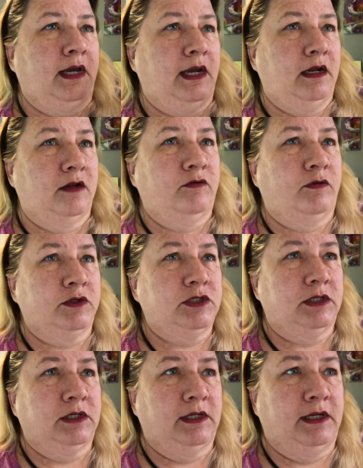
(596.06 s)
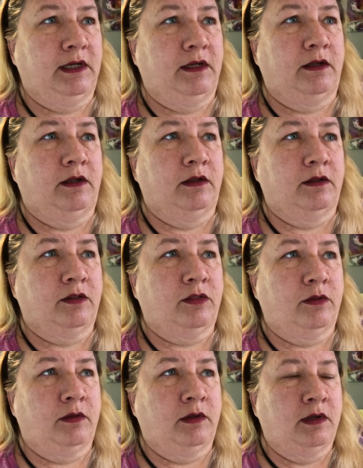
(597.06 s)
and unfortunately,
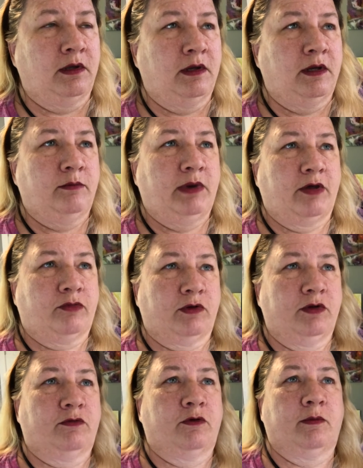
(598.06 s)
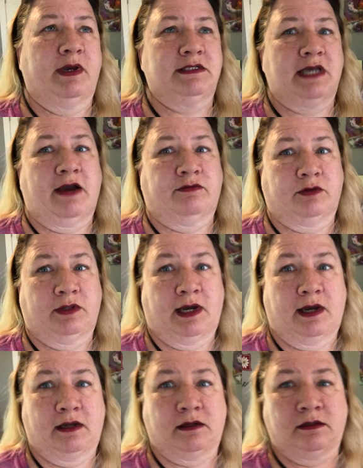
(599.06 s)
About three to four months after
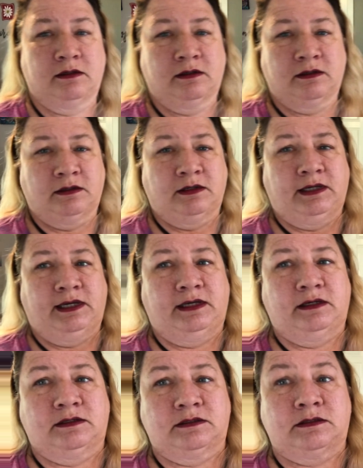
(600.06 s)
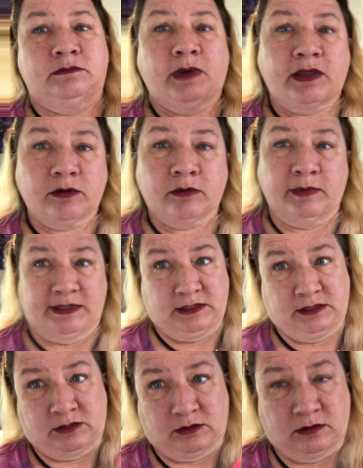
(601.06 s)
that, his mother, my
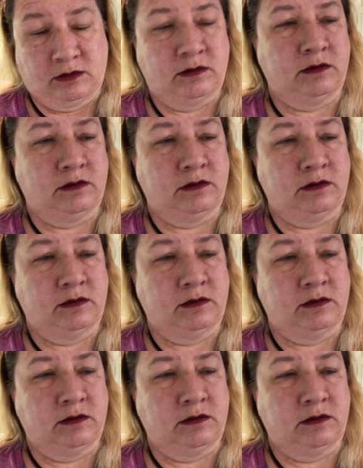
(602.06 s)
sister,